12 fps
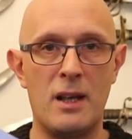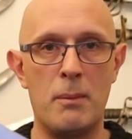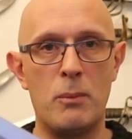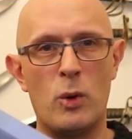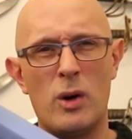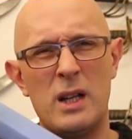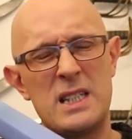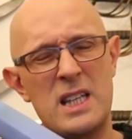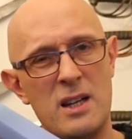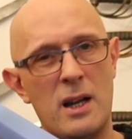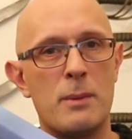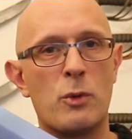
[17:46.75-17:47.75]
and
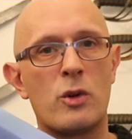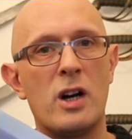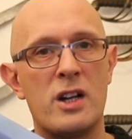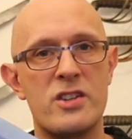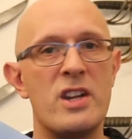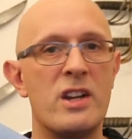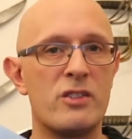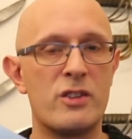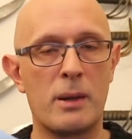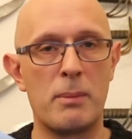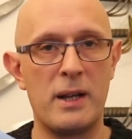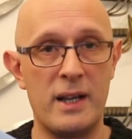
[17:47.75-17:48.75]
slightly more
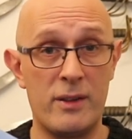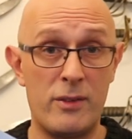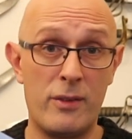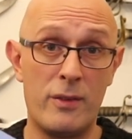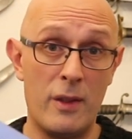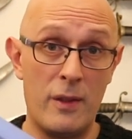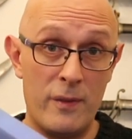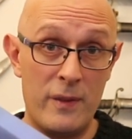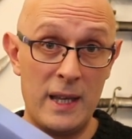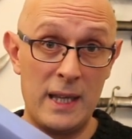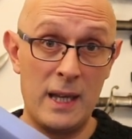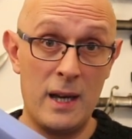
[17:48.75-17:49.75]
cut-centric blades than
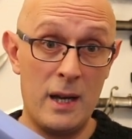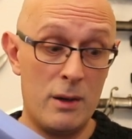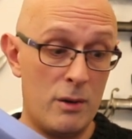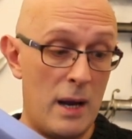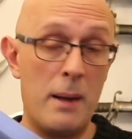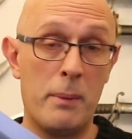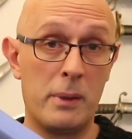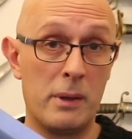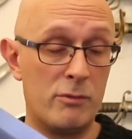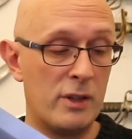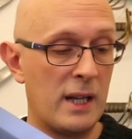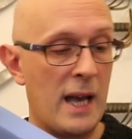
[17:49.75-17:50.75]
the
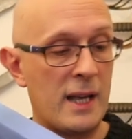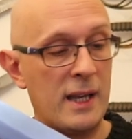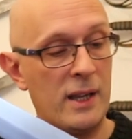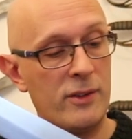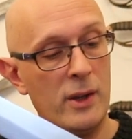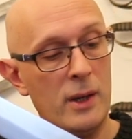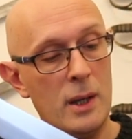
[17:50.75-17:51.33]
Albion Ringec is.